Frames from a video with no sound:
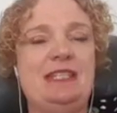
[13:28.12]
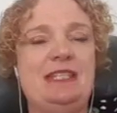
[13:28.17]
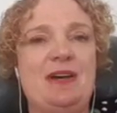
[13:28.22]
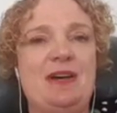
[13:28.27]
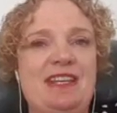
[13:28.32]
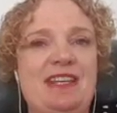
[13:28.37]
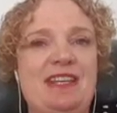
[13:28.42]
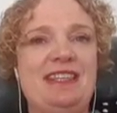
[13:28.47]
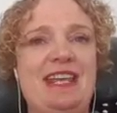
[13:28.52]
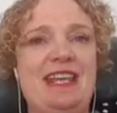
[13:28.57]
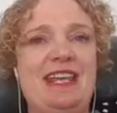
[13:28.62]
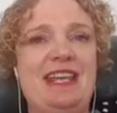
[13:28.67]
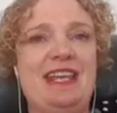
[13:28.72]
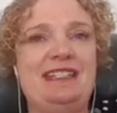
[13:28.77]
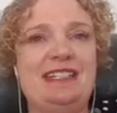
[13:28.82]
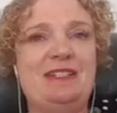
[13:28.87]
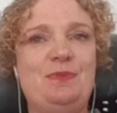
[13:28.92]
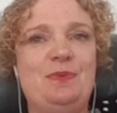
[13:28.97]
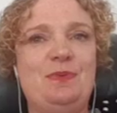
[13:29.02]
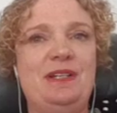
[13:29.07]
I think that's
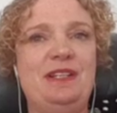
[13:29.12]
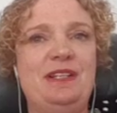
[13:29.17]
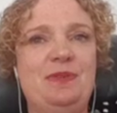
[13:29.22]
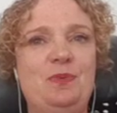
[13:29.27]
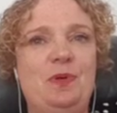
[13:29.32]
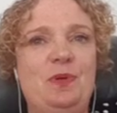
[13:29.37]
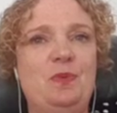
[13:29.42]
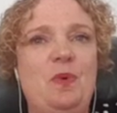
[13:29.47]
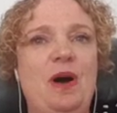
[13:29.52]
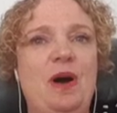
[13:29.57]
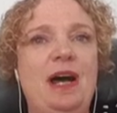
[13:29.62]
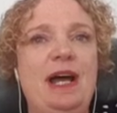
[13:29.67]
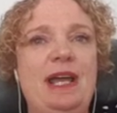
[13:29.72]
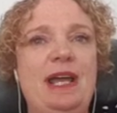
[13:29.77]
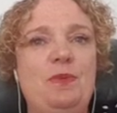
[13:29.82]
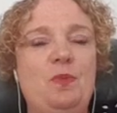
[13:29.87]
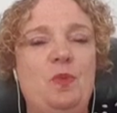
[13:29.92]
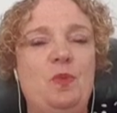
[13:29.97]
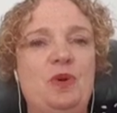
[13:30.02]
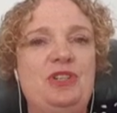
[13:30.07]
just worth, well, why
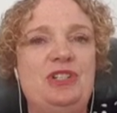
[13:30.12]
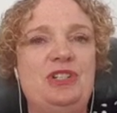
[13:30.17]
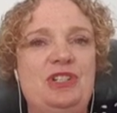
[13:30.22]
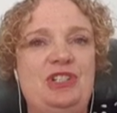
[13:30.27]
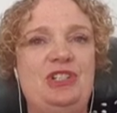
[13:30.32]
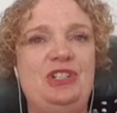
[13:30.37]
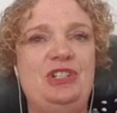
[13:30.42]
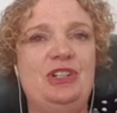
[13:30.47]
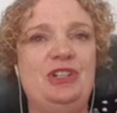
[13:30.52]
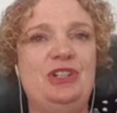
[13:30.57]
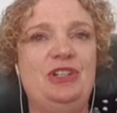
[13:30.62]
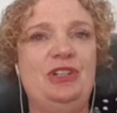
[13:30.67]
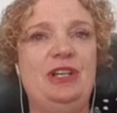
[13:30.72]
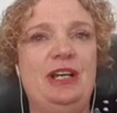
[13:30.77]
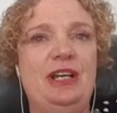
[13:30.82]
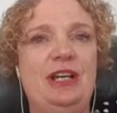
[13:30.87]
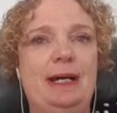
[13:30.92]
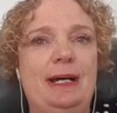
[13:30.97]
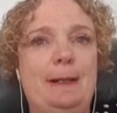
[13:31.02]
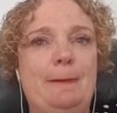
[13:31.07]
wouldn't you
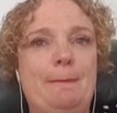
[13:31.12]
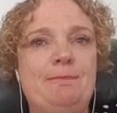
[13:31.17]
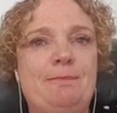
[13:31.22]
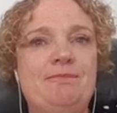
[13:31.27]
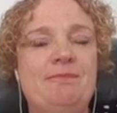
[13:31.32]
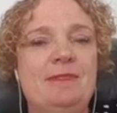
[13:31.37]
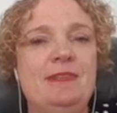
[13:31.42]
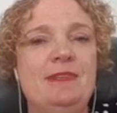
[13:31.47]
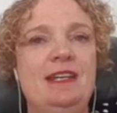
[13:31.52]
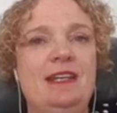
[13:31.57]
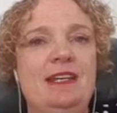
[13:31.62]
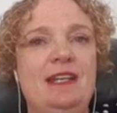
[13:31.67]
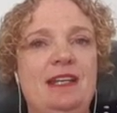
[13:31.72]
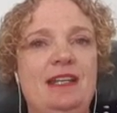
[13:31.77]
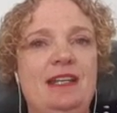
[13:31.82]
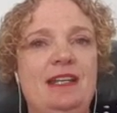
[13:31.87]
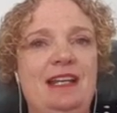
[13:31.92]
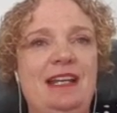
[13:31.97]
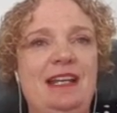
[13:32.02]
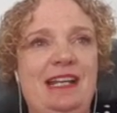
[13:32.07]

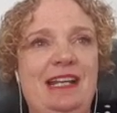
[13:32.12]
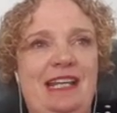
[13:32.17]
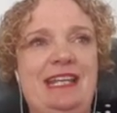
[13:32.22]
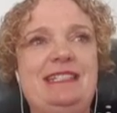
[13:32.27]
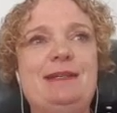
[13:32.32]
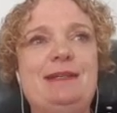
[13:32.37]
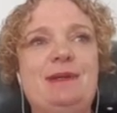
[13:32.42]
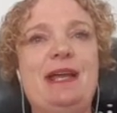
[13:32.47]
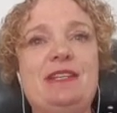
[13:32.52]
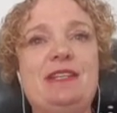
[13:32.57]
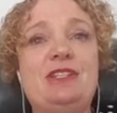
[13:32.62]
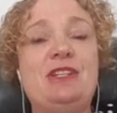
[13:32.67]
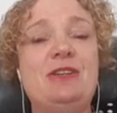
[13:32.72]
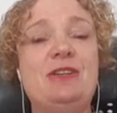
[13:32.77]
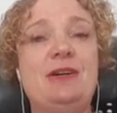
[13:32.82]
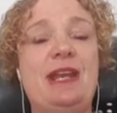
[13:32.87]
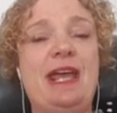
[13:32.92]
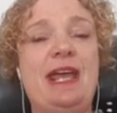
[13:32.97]
get someone else to do it?